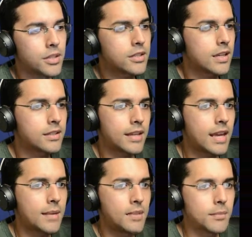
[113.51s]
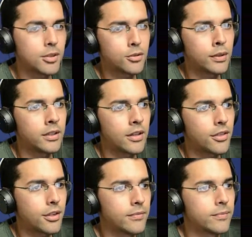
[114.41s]
these kinds of games, I mean, there's really
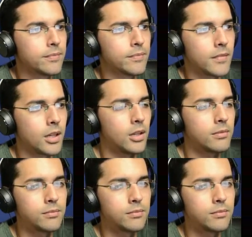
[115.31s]
nothing, you know,